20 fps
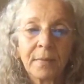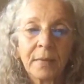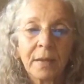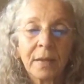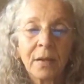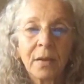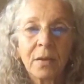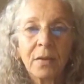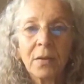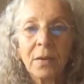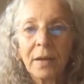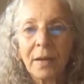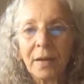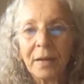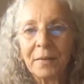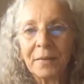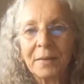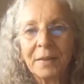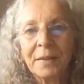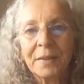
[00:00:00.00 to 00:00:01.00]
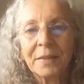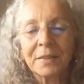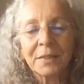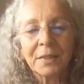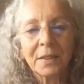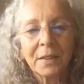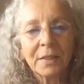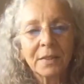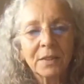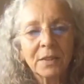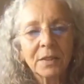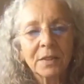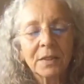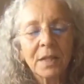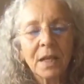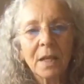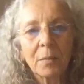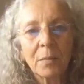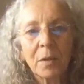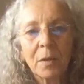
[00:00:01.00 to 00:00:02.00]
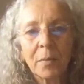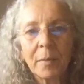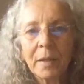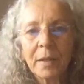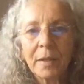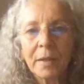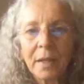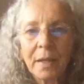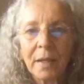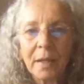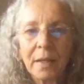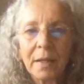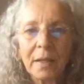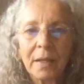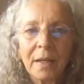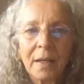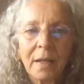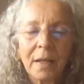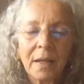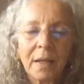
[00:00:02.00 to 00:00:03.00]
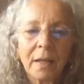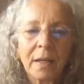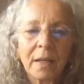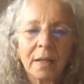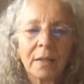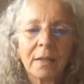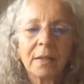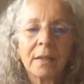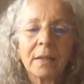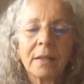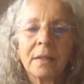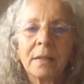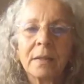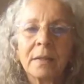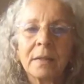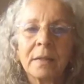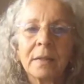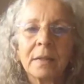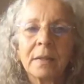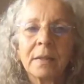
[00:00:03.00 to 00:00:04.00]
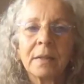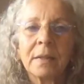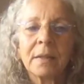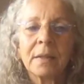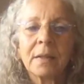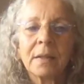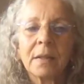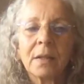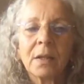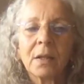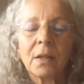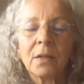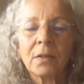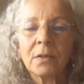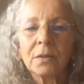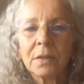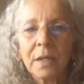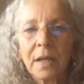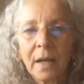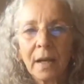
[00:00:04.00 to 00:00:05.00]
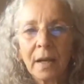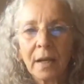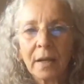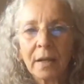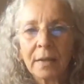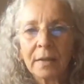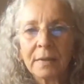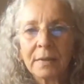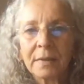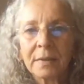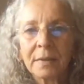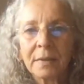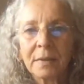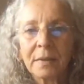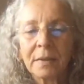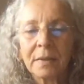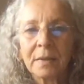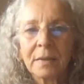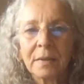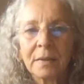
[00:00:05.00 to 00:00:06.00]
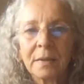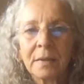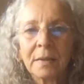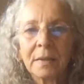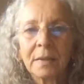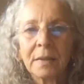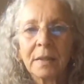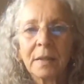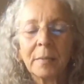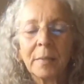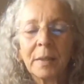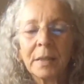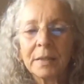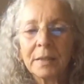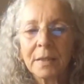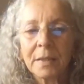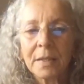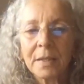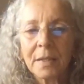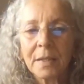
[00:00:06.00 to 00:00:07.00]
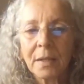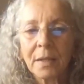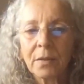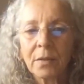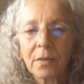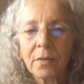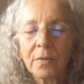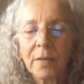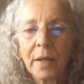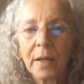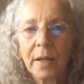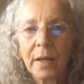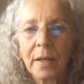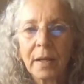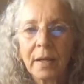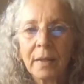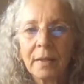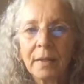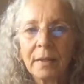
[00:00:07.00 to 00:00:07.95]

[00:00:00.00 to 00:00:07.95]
Okay, so let's just take a moment then and close the eyes, come into the center of the head.